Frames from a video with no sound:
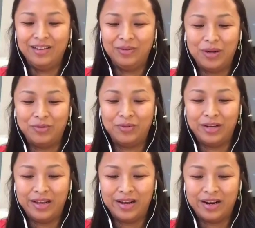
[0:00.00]

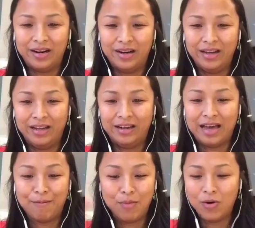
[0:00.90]
when they are in
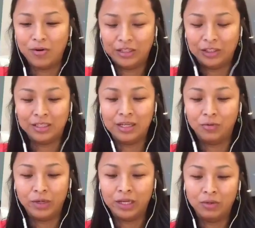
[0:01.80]
that mode, they just
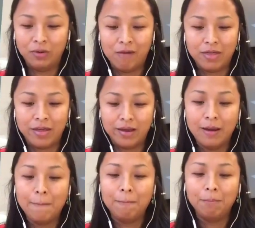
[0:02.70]
think we can do everything.
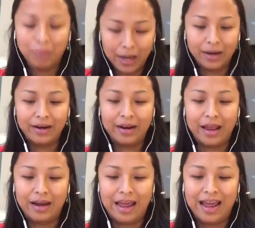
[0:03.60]
But
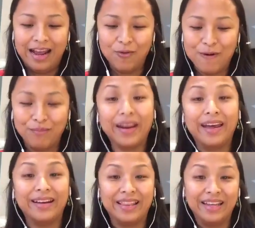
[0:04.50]
they won't
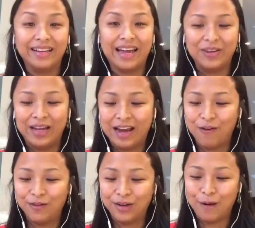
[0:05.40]
plan the thing that you cannot
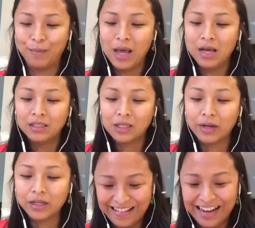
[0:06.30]
overcome. So
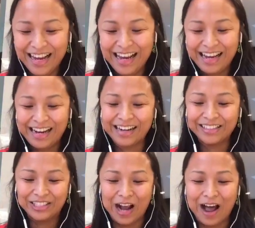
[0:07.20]

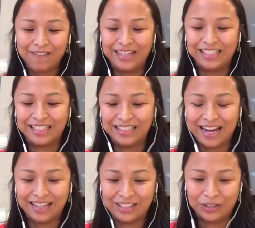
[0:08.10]
their job is
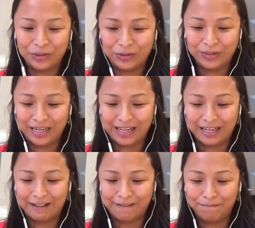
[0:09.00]
not to
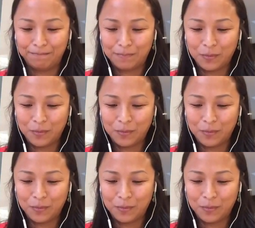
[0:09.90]
now